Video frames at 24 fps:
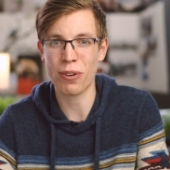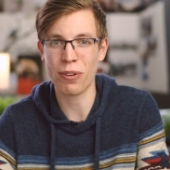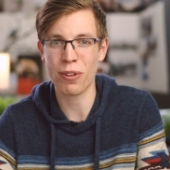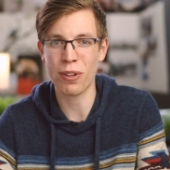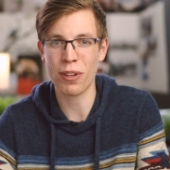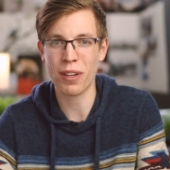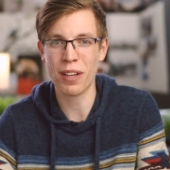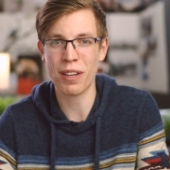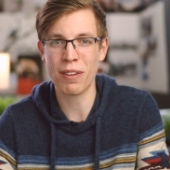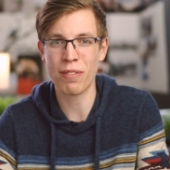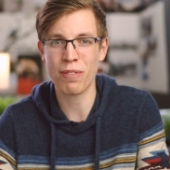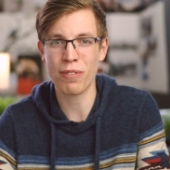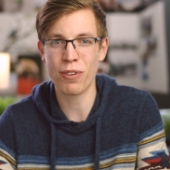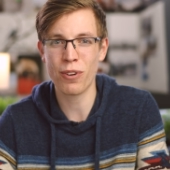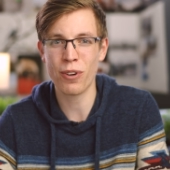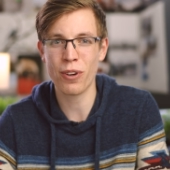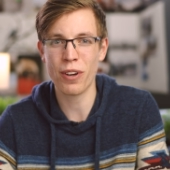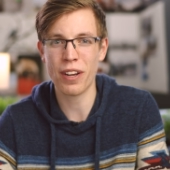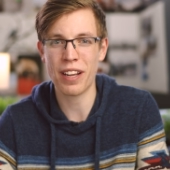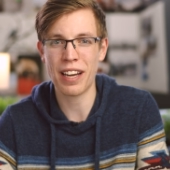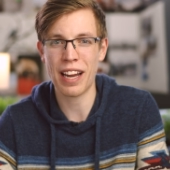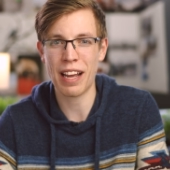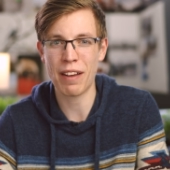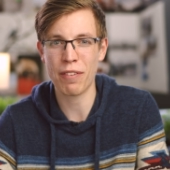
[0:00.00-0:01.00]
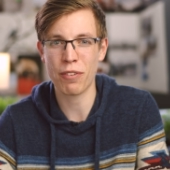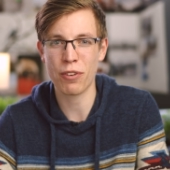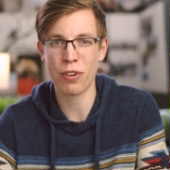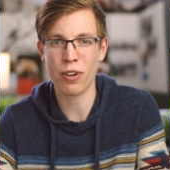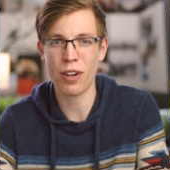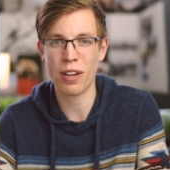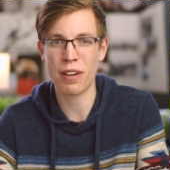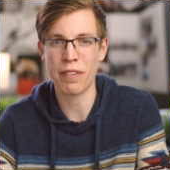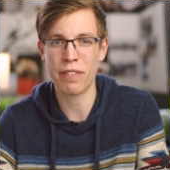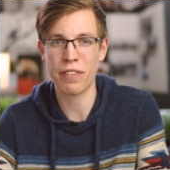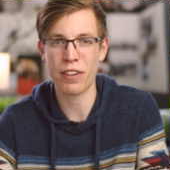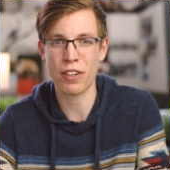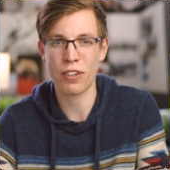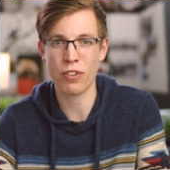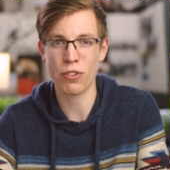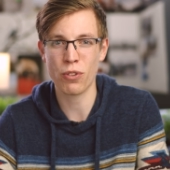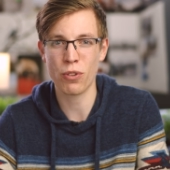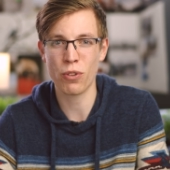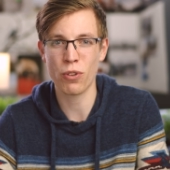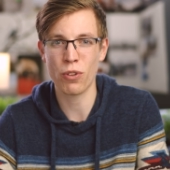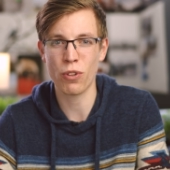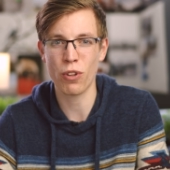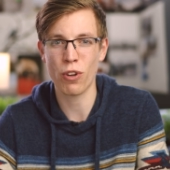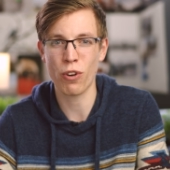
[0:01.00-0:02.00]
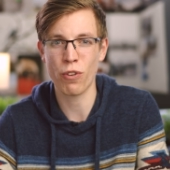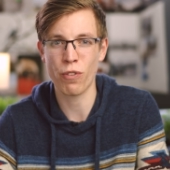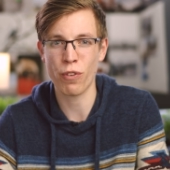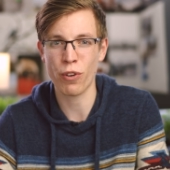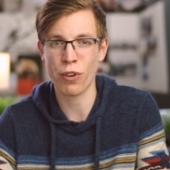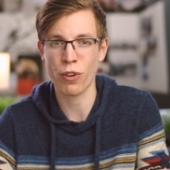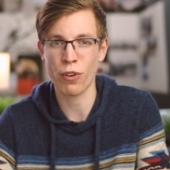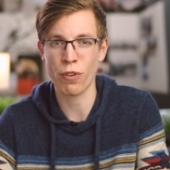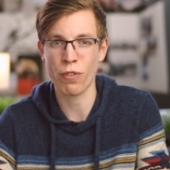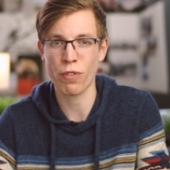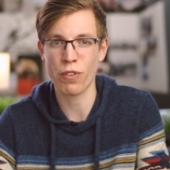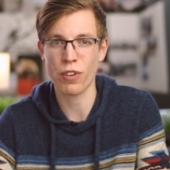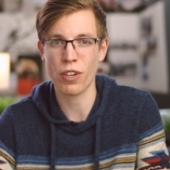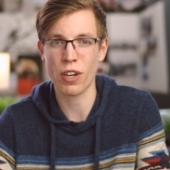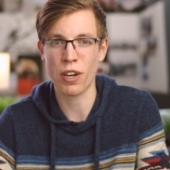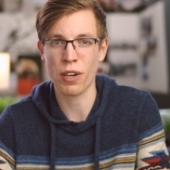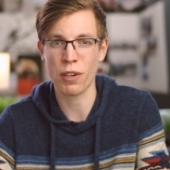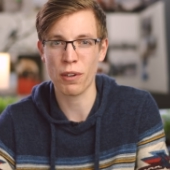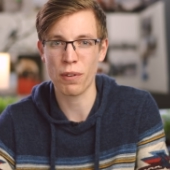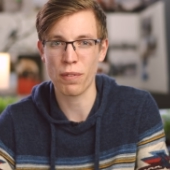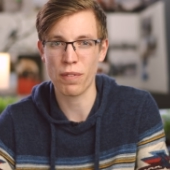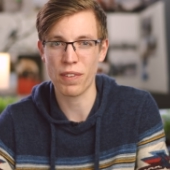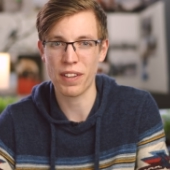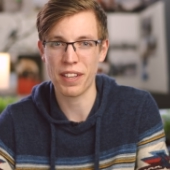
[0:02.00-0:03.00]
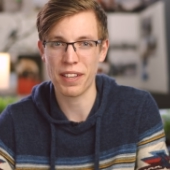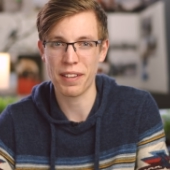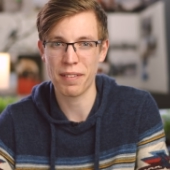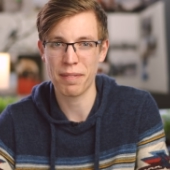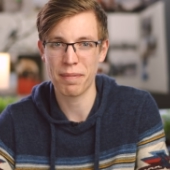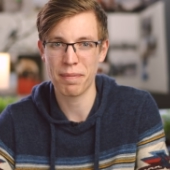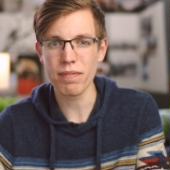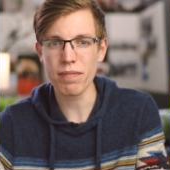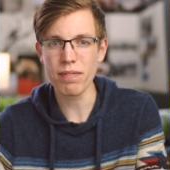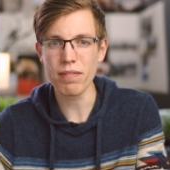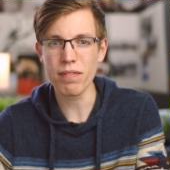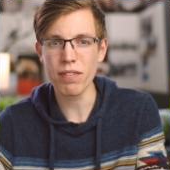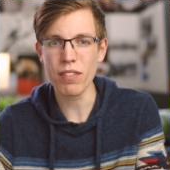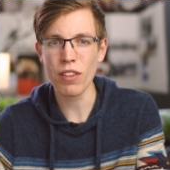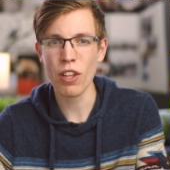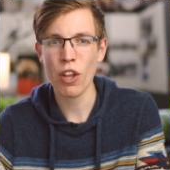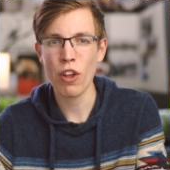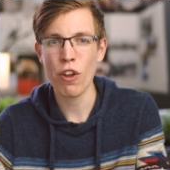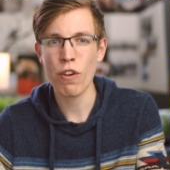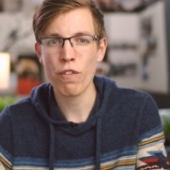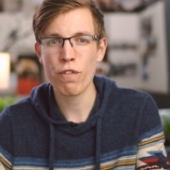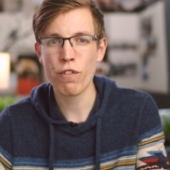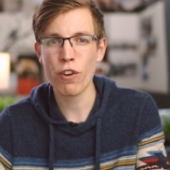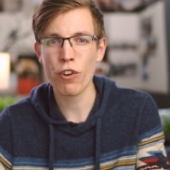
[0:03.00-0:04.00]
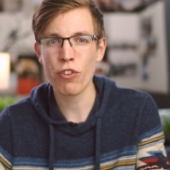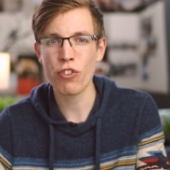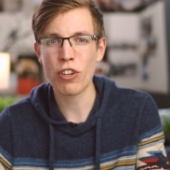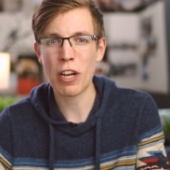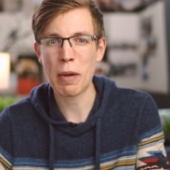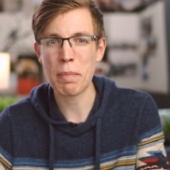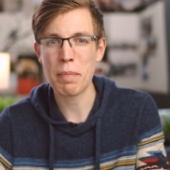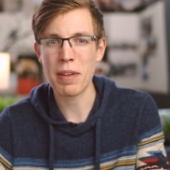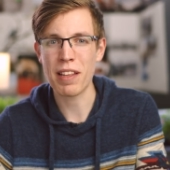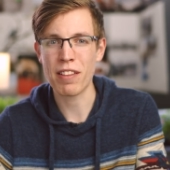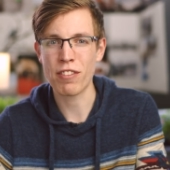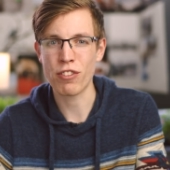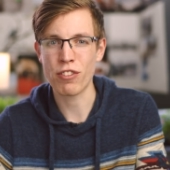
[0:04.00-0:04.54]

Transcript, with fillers: looking for and have creative control over your photography. First up is